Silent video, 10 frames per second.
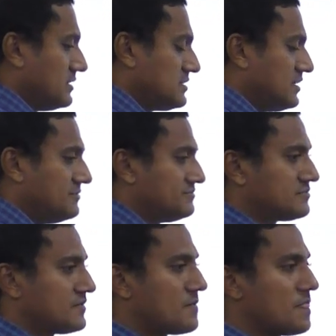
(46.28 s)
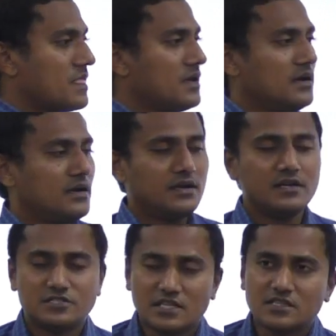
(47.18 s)
See,
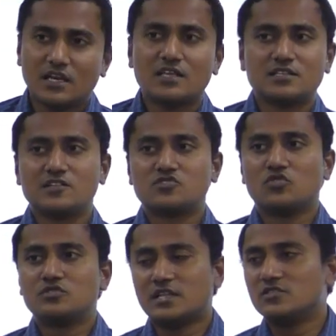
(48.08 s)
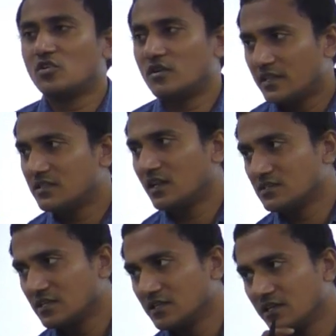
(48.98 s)
in 10th class also, 10th or 9th
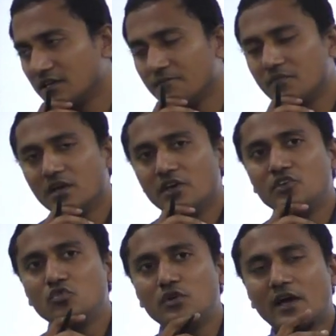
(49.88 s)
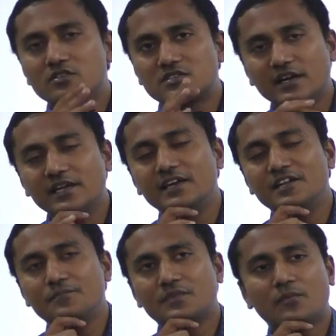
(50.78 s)
class I think, you would have
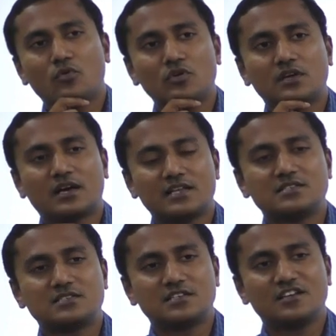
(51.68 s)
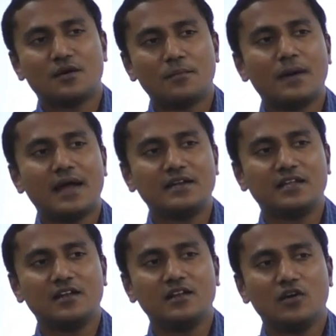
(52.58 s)
studied about crust,
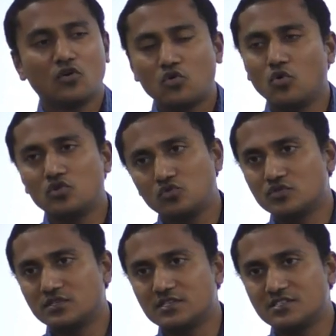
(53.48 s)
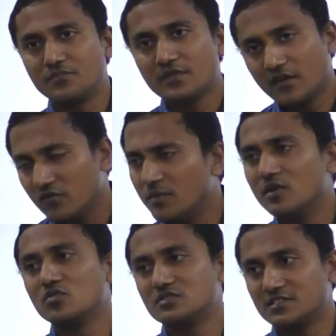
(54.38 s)
mantle, core, those things. Everybody
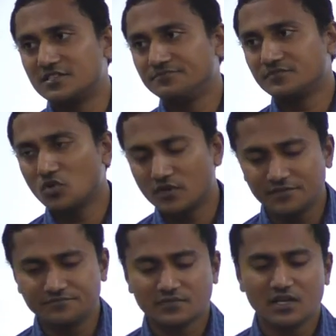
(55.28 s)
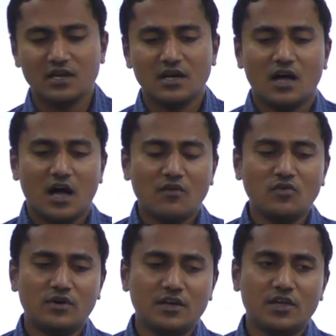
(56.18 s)
knows that, okay.
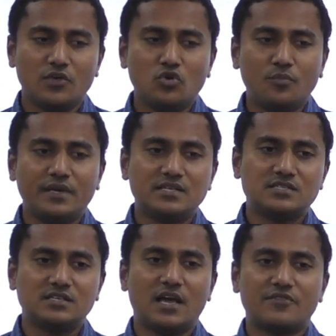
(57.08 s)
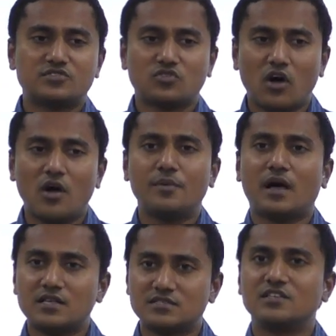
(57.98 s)
However, UPSC have stopped
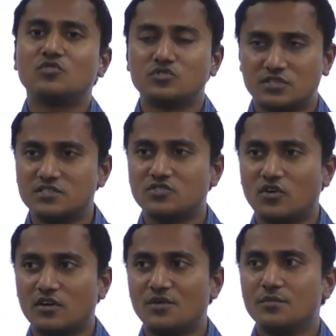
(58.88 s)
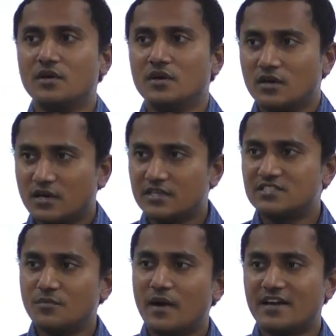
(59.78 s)
asking questions on
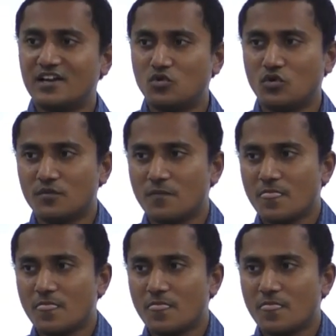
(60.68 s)
crust, mantle, core.